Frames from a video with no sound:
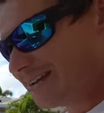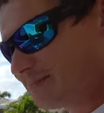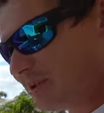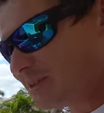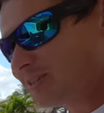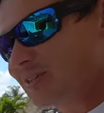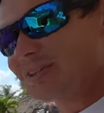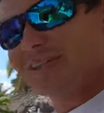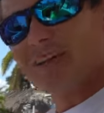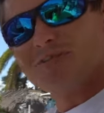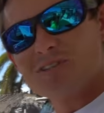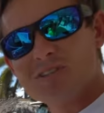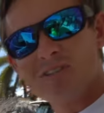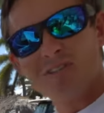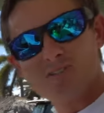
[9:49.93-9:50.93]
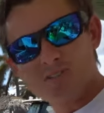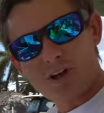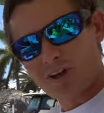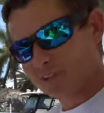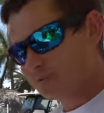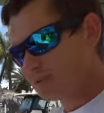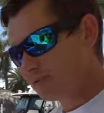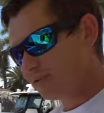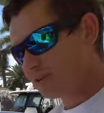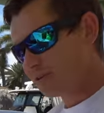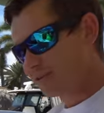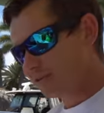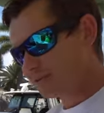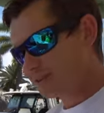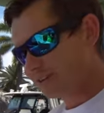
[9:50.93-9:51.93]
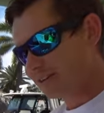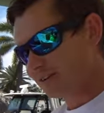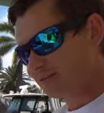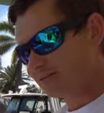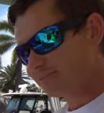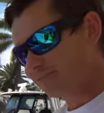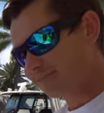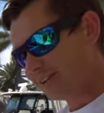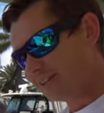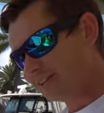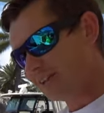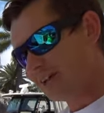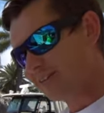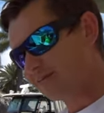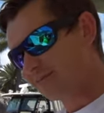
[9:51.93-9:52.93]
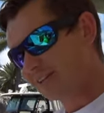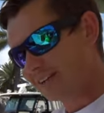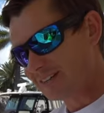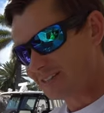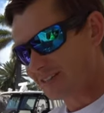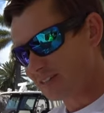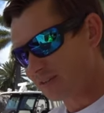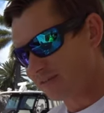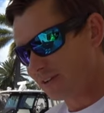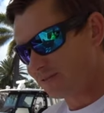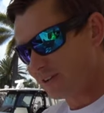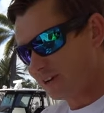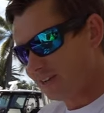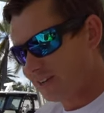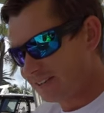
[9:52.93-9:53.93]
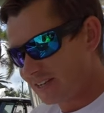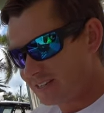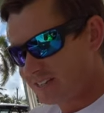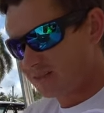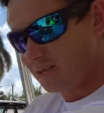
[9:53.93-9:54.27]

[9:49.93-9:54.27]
basically every single Jaws movie you've ever seen in life is this fin right here. That's the